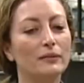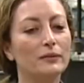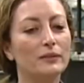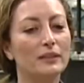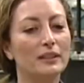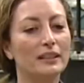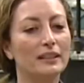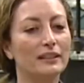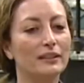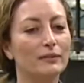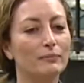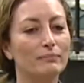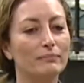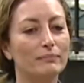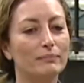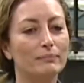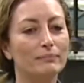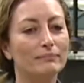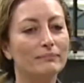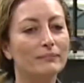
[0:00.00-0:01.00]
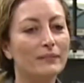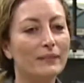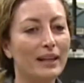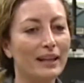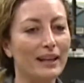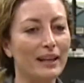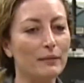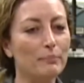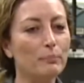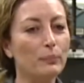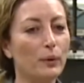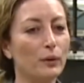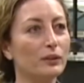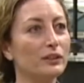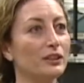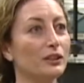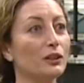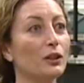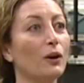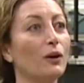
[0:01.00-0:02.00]
of the
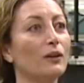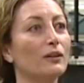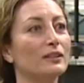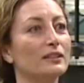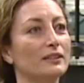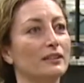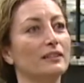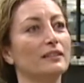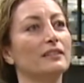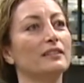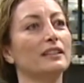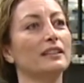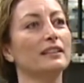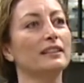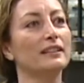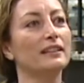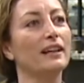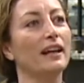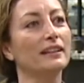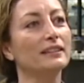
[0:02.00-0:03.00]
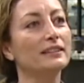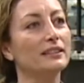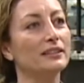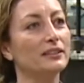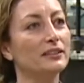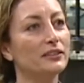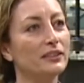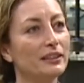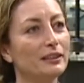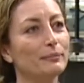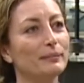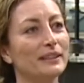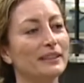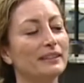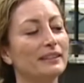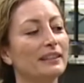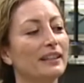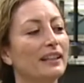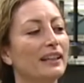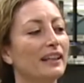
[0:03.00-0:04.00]
important goals on the cancer
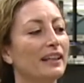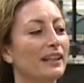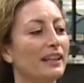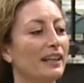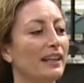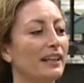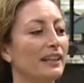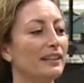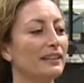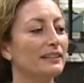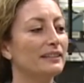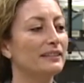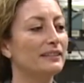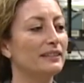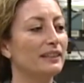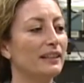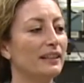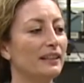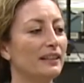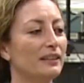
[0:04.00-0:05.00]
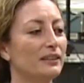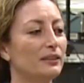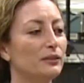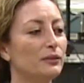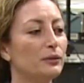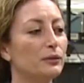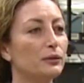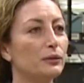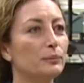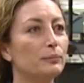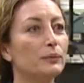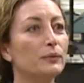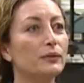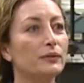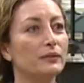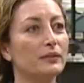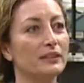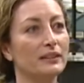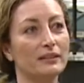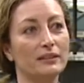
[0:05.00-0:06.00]
treatment is uh, to
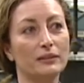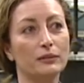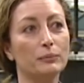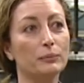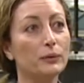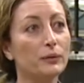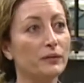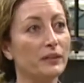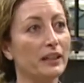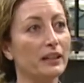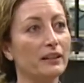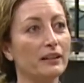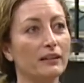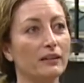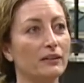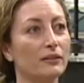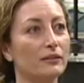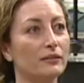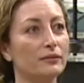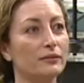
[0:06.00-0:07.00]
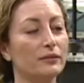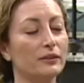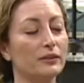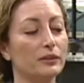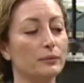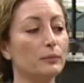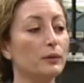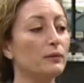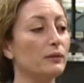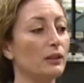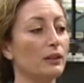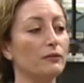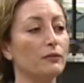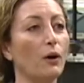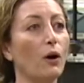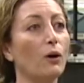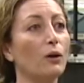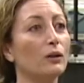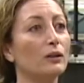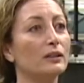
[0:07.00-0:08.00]
remove uh, removing of removal of
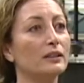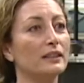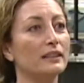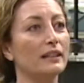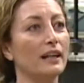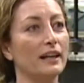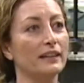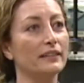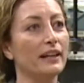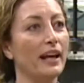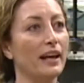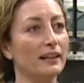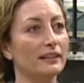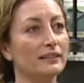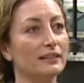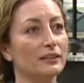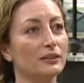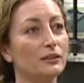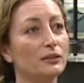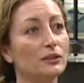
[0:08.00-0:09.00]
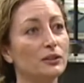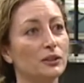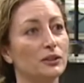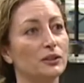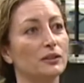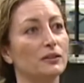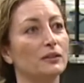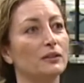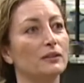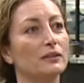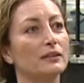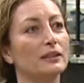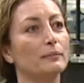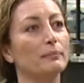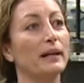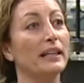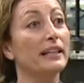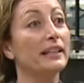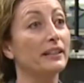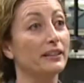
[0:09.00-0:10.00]
all the unhealthy tissue, all the
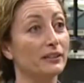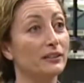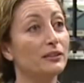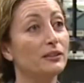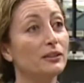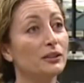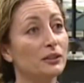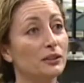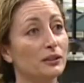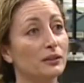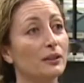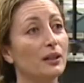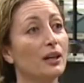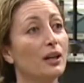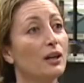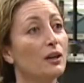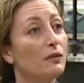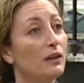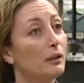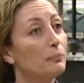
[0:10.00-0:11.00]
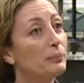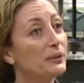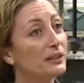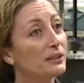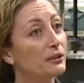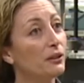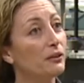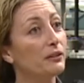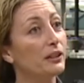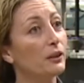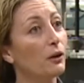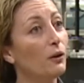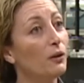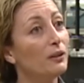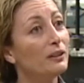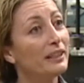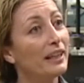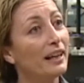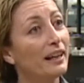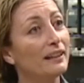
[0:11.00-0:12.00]
malignant tissue, while preserving
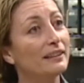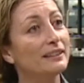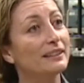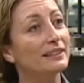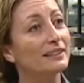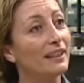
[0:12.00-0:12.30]
all the healthy